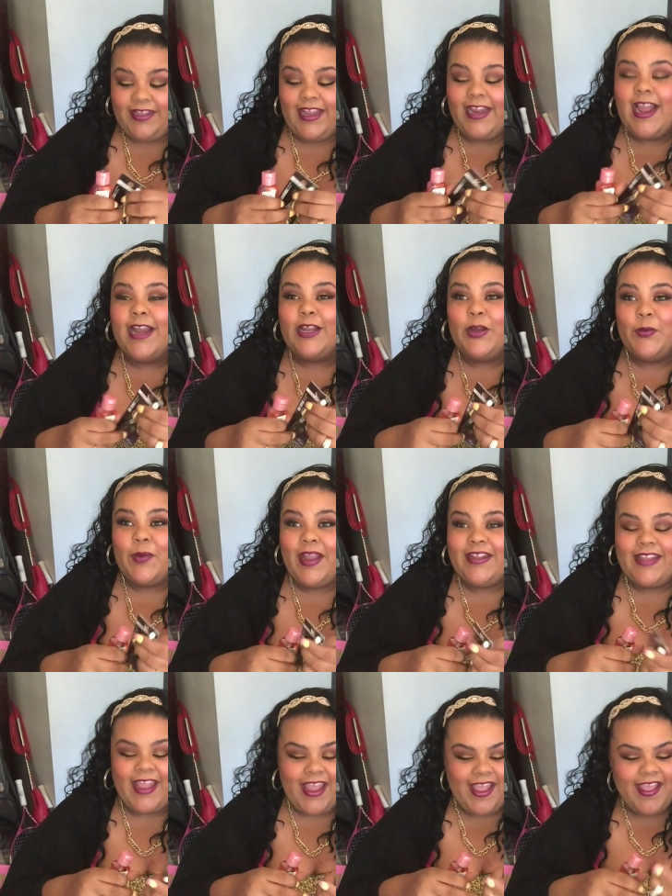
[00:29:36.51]
they got to
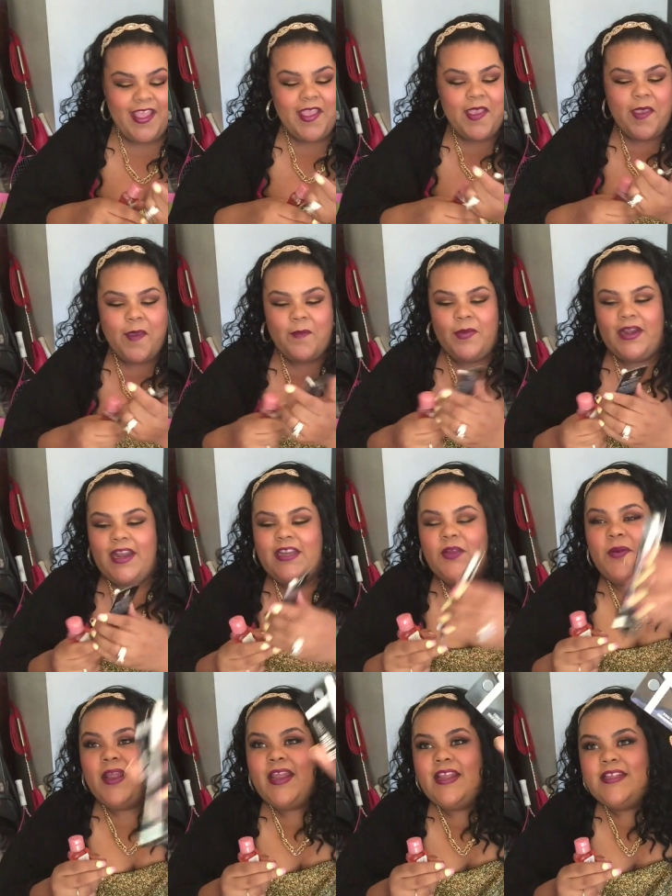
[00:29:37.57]
correct that. But
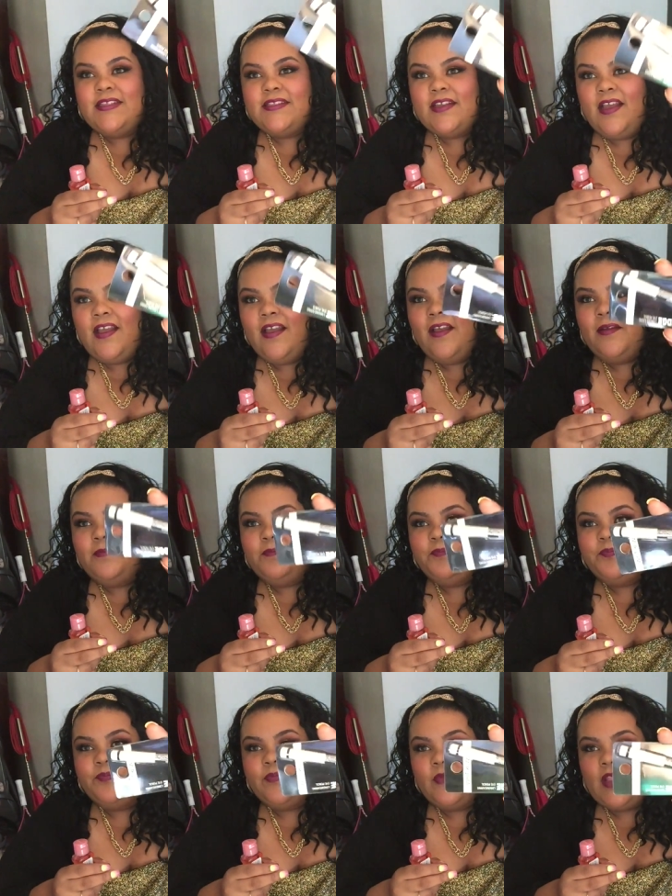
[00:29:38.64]
anyways,
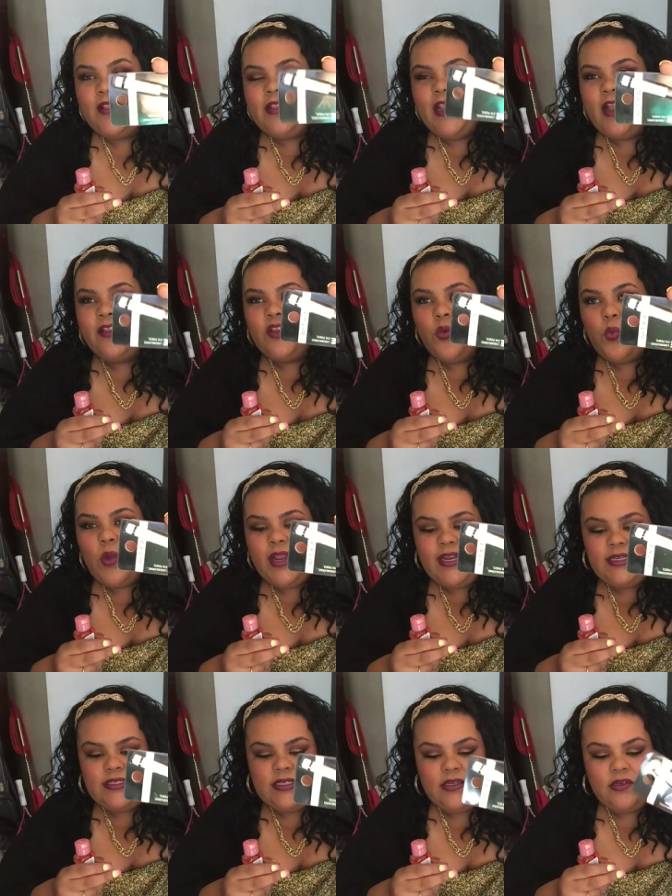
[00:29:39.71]
um, they got the
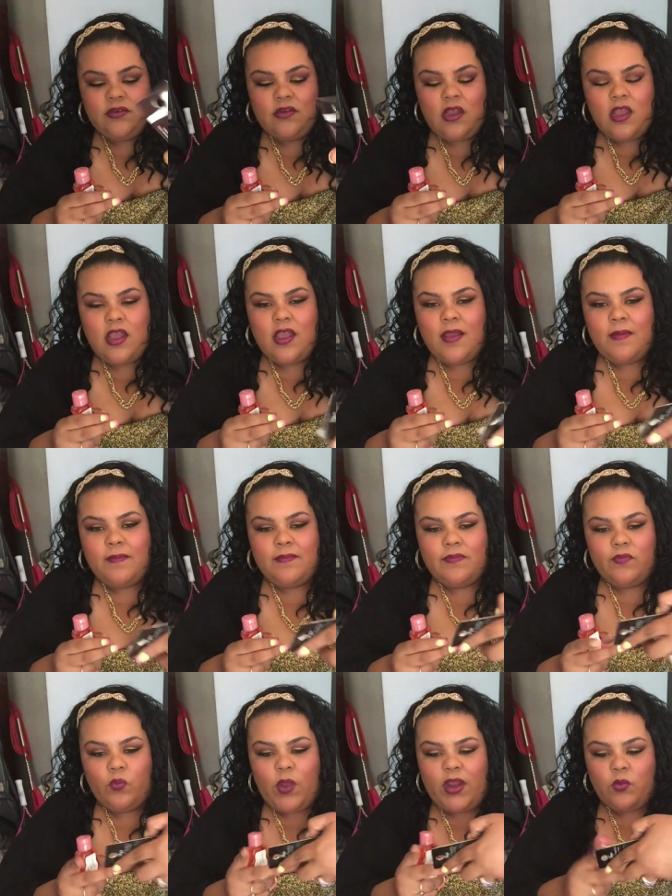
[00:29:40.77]
white
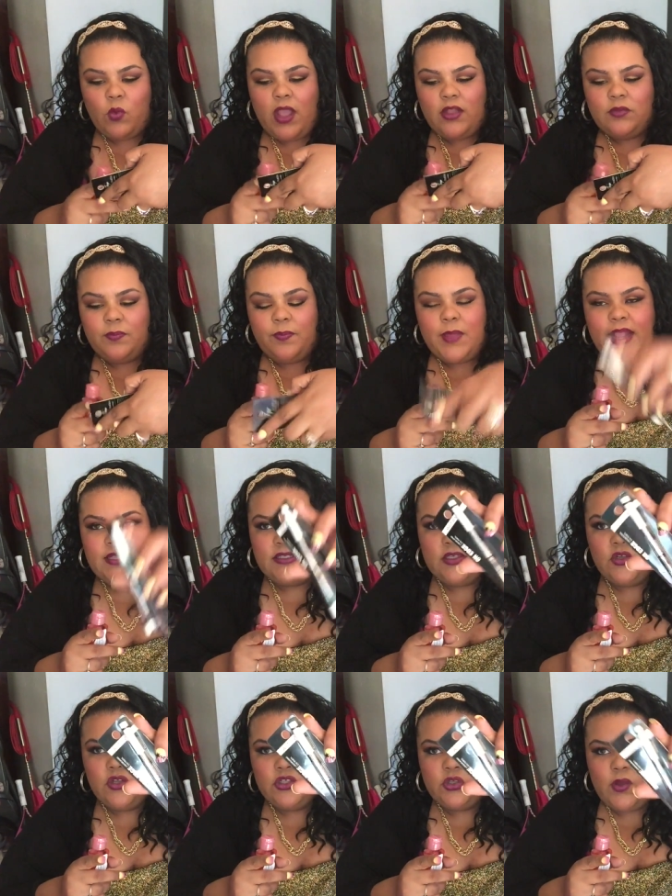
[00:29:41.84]
um, Wet n Wild
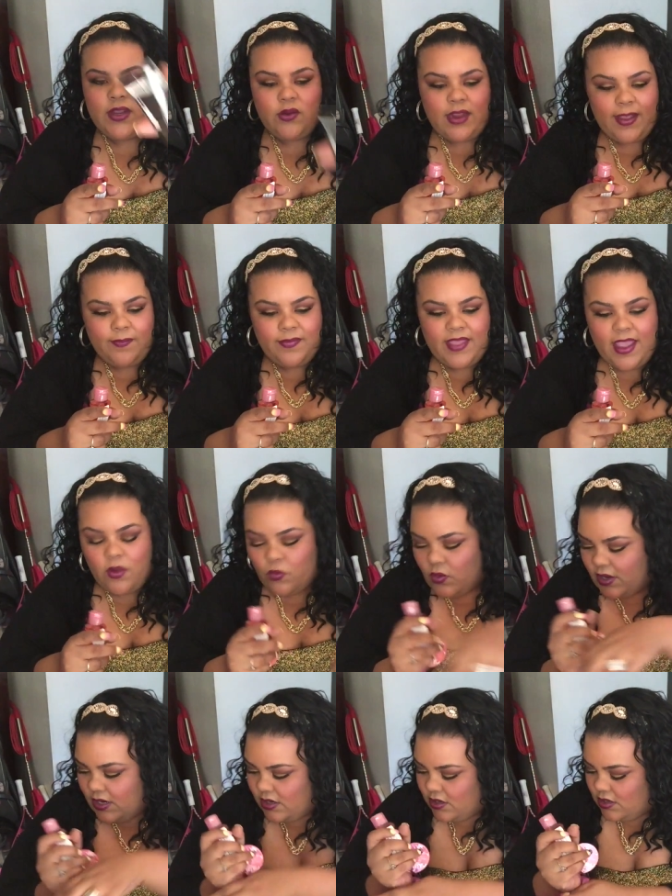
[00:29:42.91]
pencil. So I grabbed that
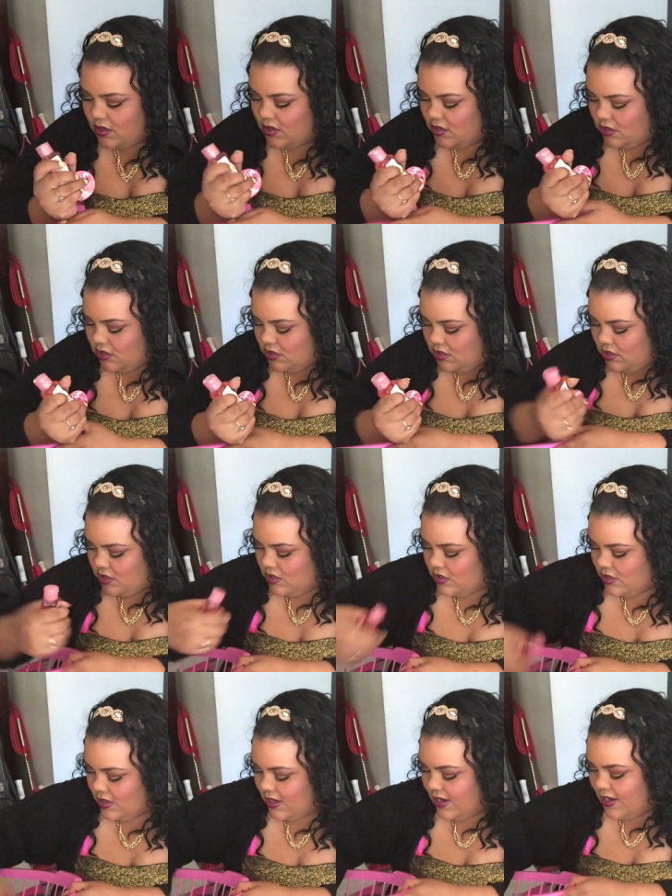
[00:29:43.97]
one.
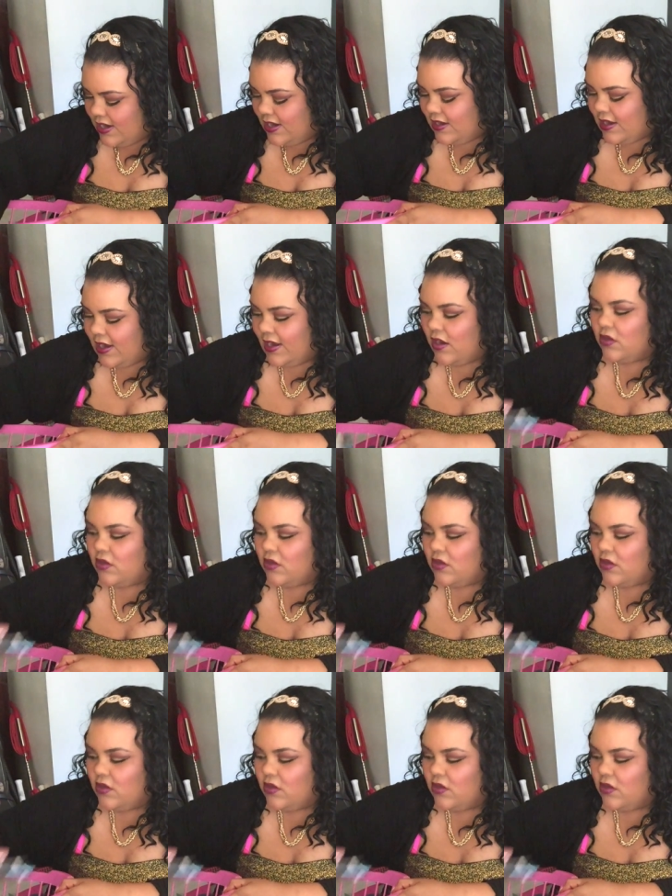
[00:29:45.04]
And I